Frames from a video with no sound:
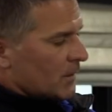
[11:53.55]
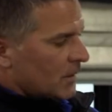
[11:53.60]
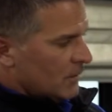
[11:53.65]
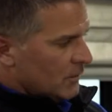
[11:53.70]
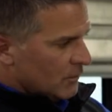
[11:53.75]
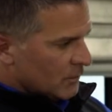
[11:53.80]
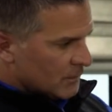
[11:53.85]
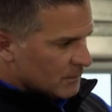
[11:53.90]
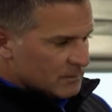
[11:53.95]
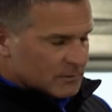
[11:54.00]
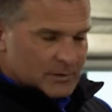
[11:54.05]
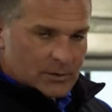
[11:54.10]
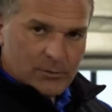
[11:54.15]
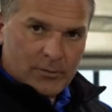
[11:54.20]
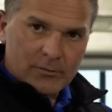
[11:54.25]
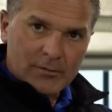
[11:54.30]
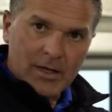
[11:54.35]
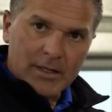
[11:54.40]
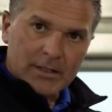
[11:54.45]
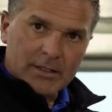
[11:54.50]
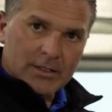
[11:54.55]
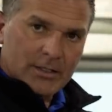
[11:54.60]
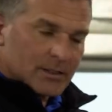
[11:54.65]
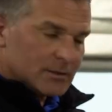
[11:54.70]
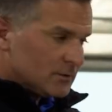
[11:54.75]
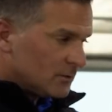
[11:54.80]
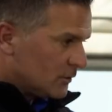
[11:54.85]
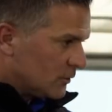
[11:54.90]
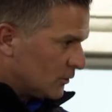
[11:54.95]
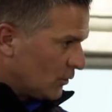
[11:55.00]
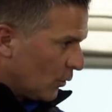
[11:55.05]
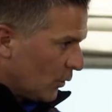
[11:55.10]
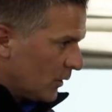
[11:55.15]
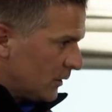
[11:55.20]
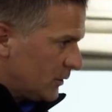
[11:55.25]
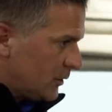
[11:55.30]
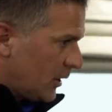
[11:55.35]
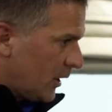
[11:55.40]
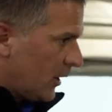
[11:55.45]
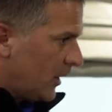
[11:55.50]
you can see we've got a hidden
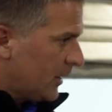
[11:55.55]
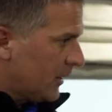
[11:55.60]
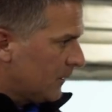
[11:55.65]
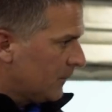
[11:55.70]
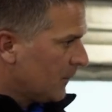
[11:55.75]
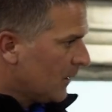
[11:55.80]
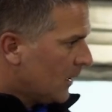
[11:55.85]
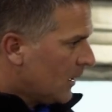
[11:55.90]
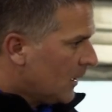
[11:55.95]
storage area.